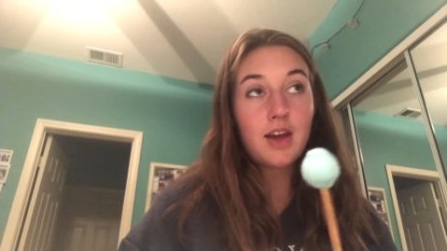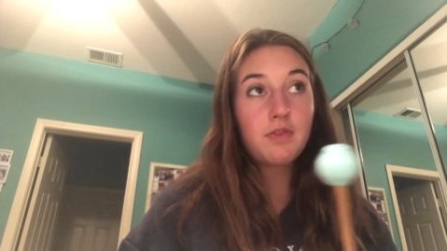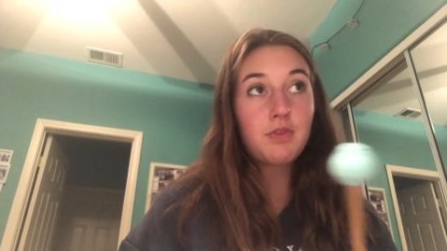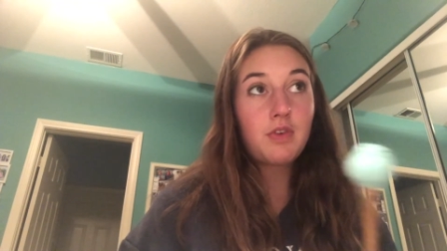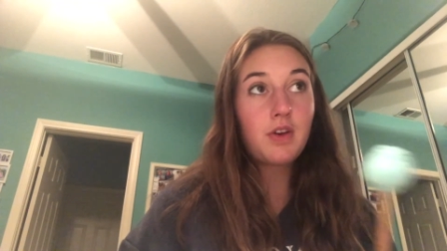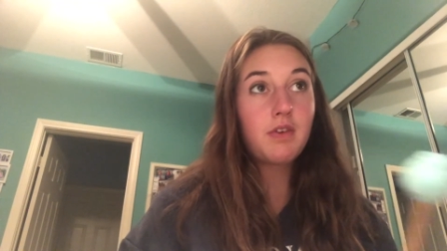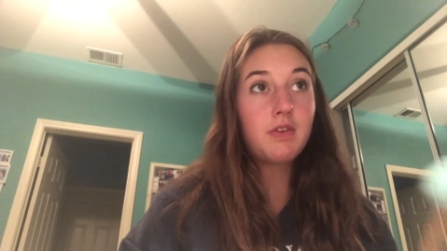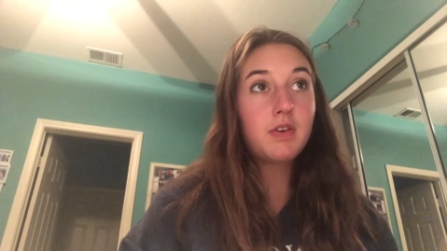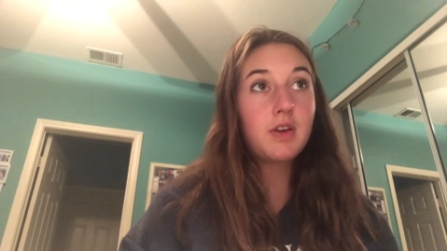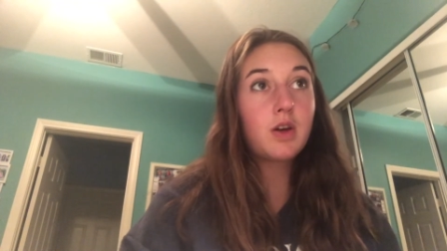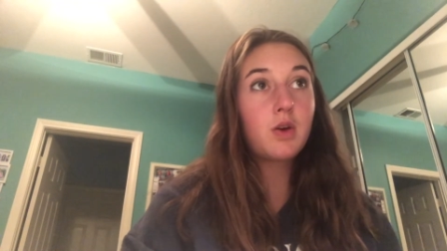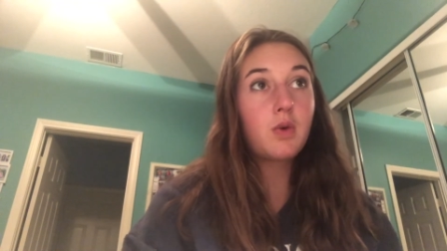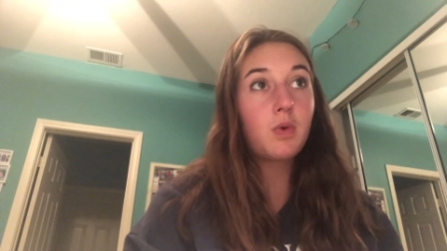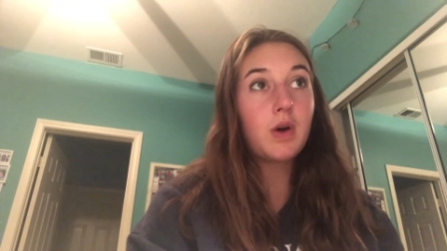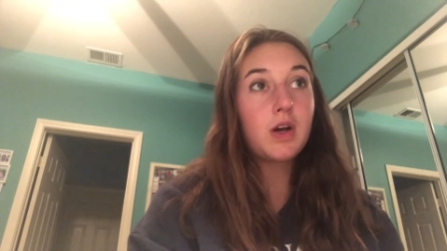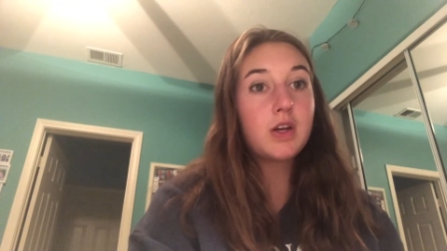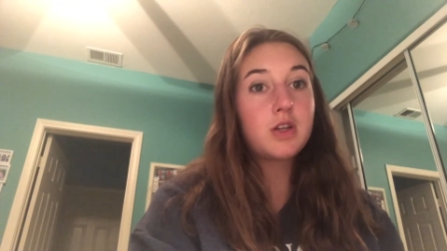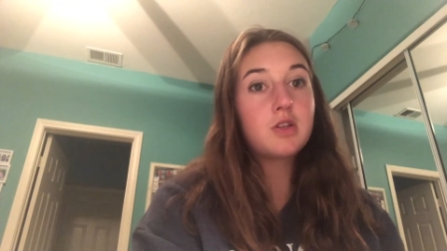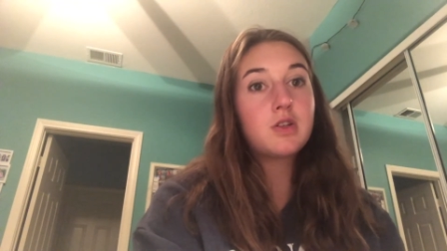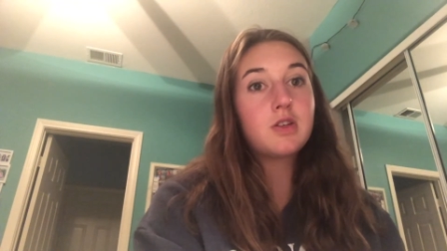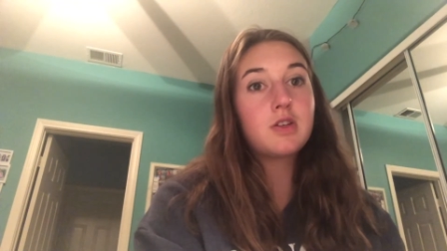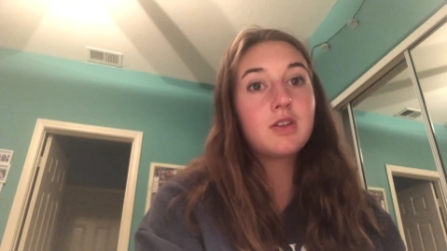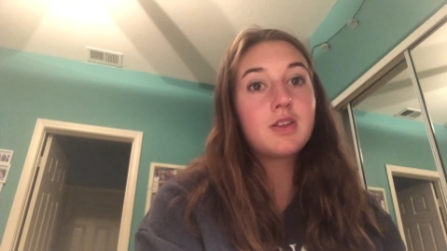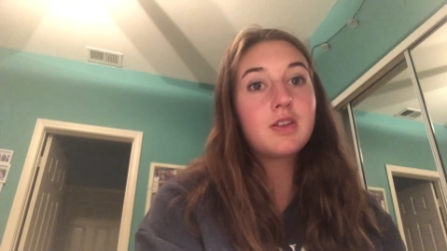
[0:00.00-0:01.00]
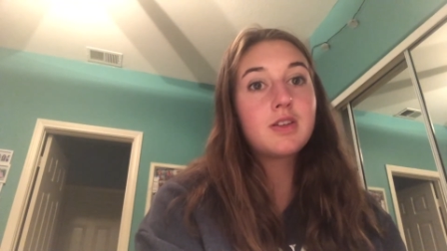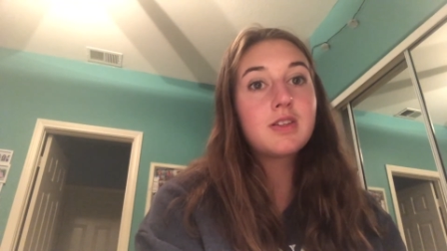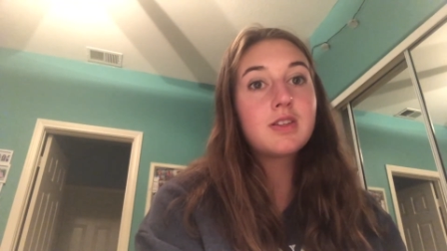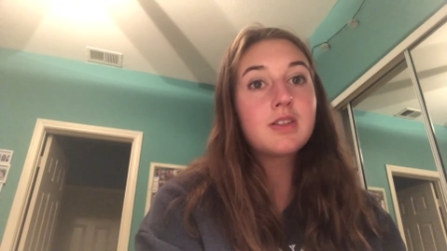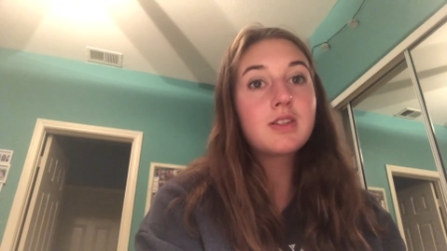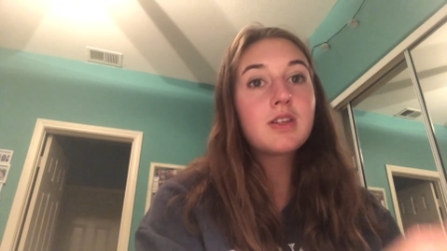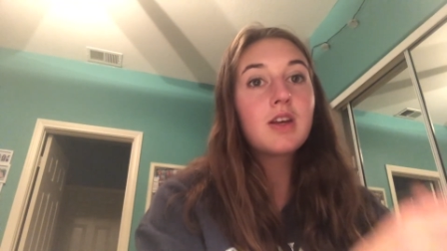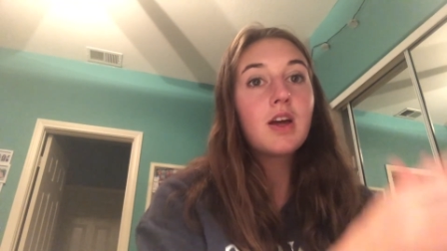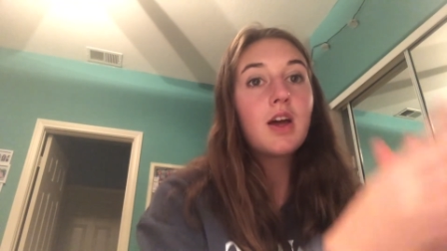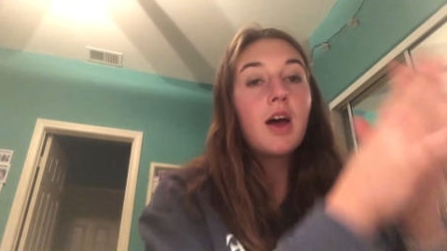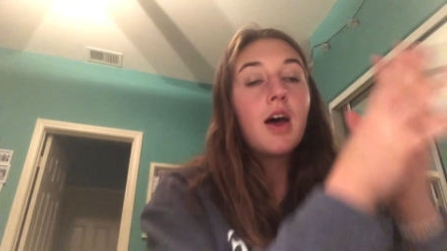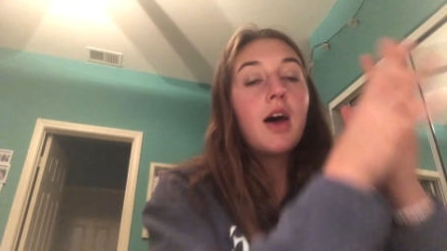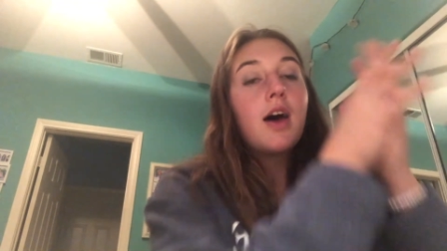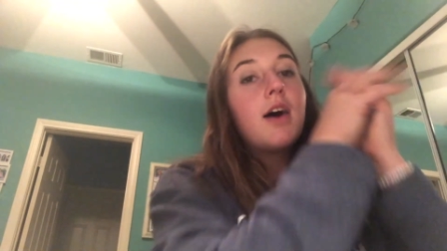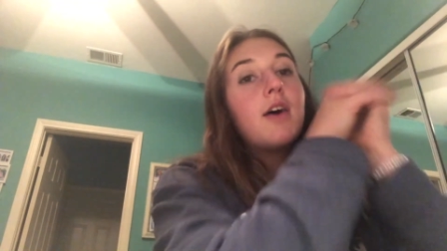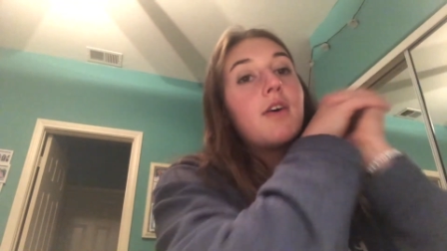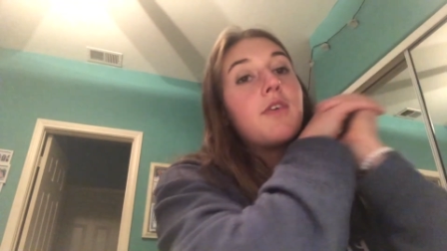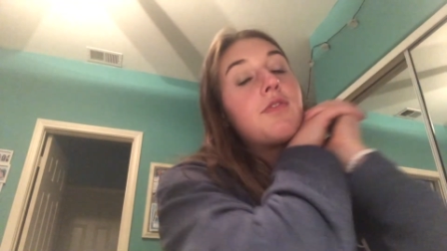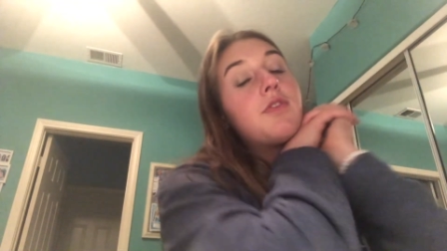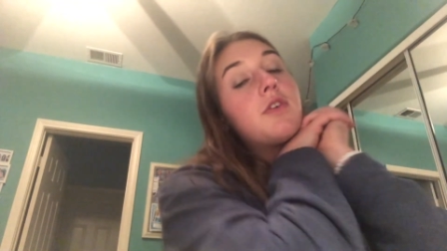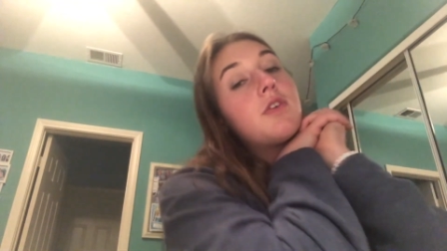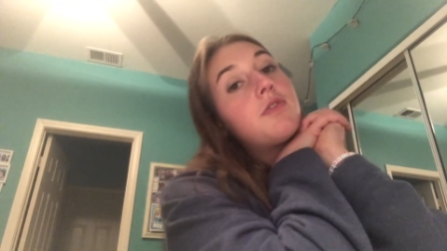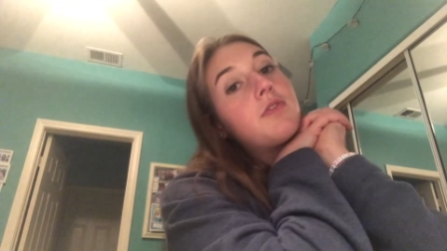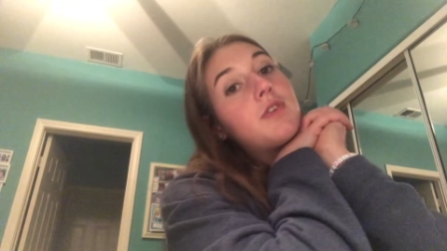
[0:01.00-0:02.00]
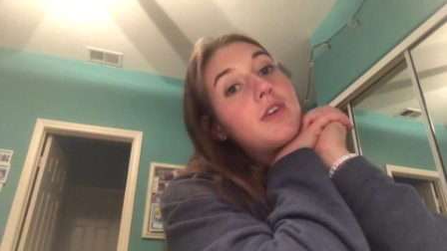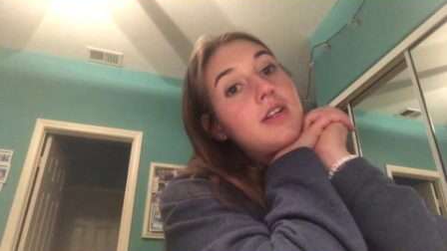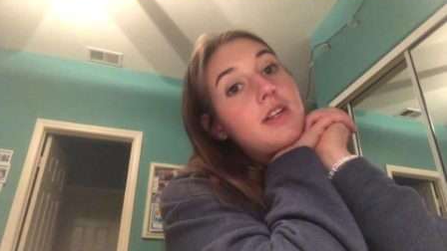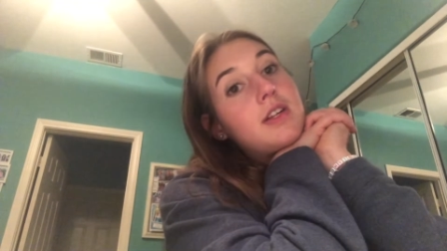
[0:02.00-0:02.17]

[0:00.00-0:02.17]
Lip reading: if you have any questions, feel free to